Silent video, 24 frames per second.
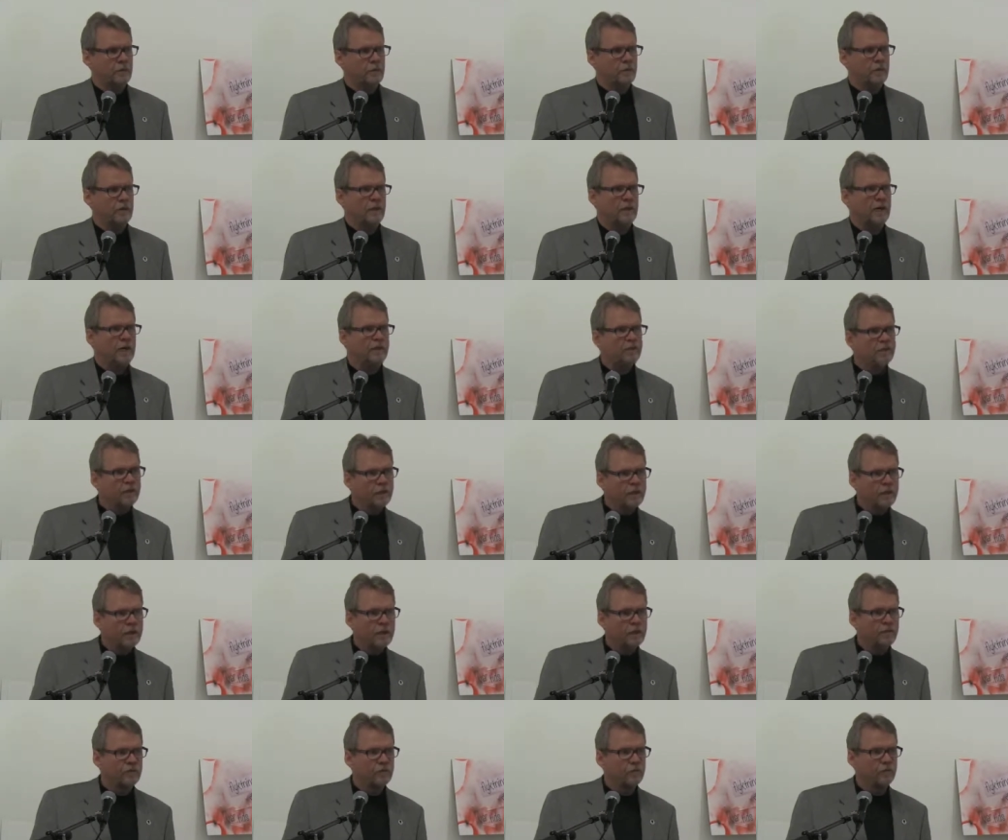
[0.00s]
In
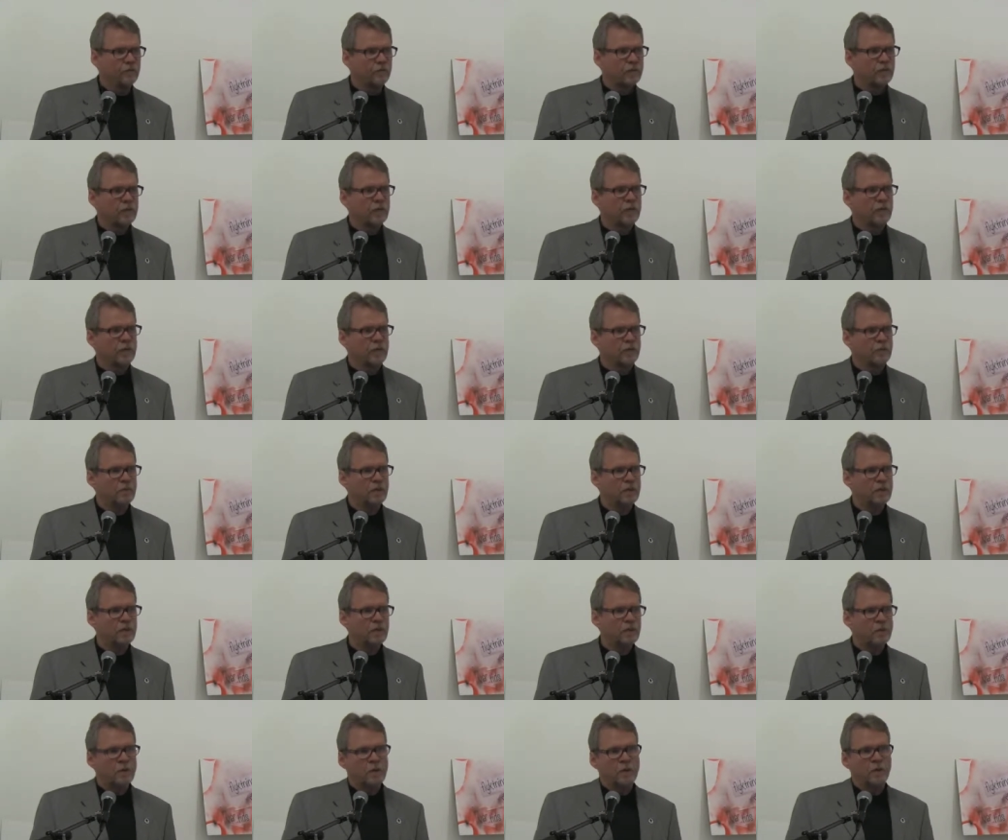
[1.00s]
Africa, some will claim
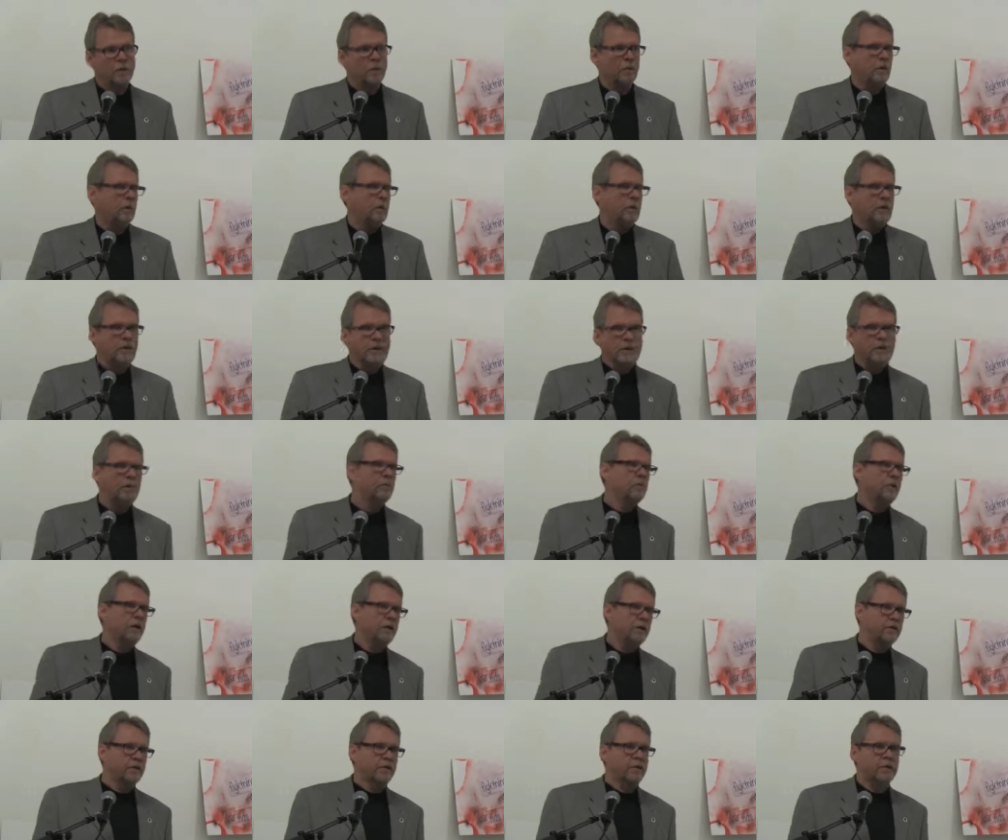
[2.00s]
that, well, any
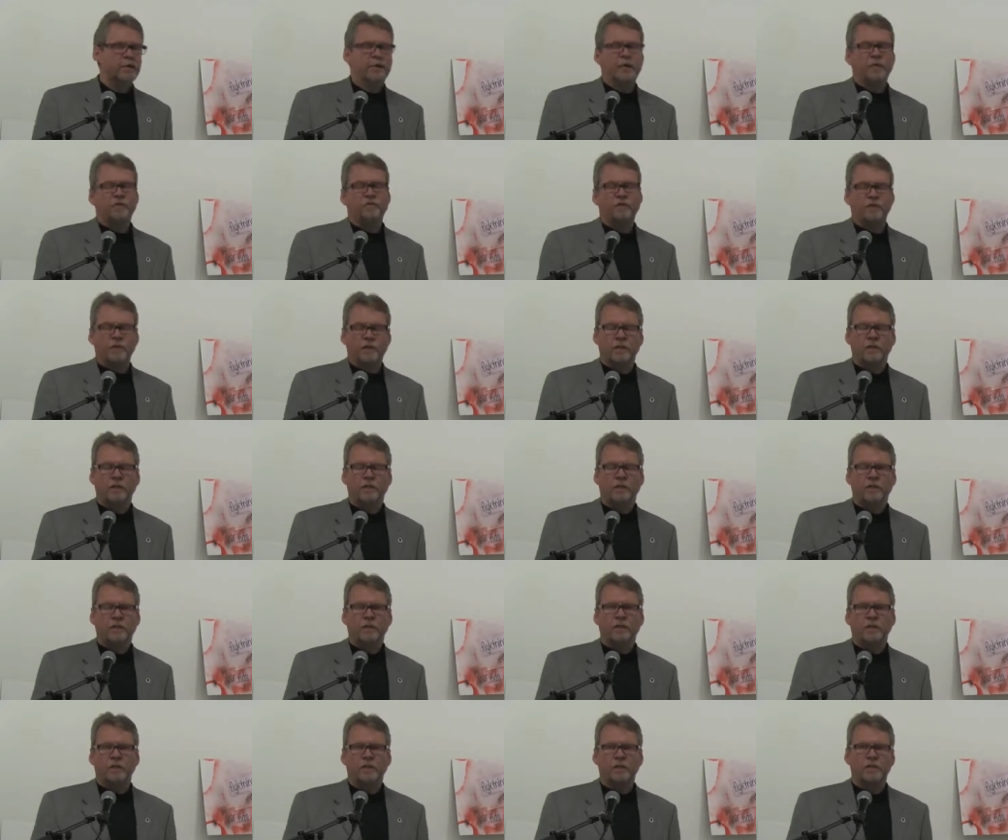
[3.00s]
migrant in Africa
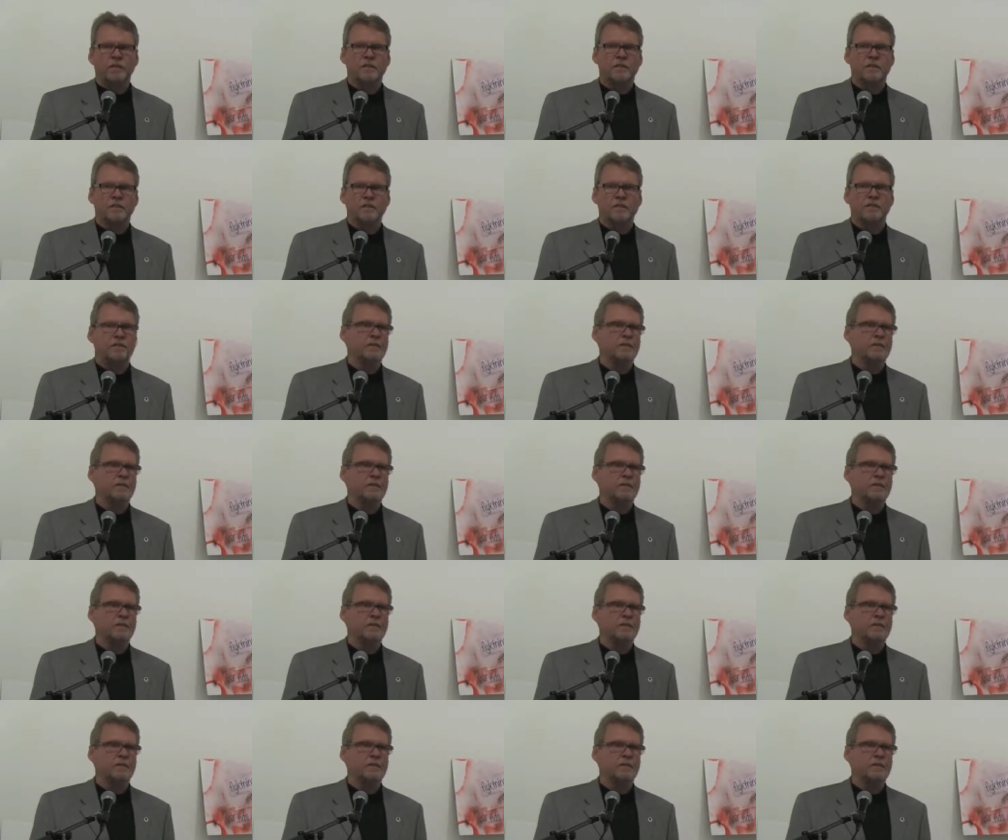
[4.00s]
is